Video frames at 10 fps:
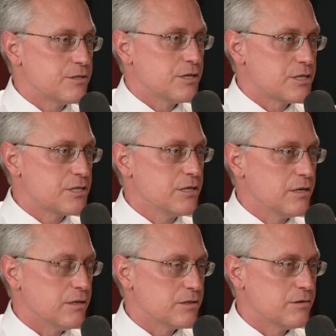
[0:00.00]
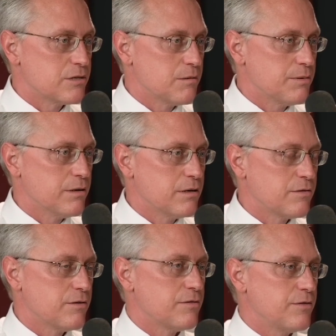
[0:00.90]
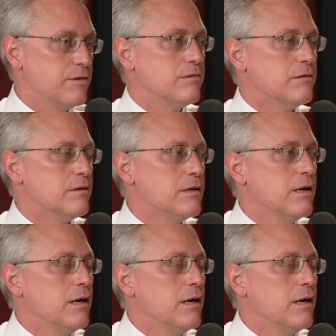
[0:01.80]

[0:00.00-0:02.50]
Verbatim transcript: which are sugars, which are burned for fuel.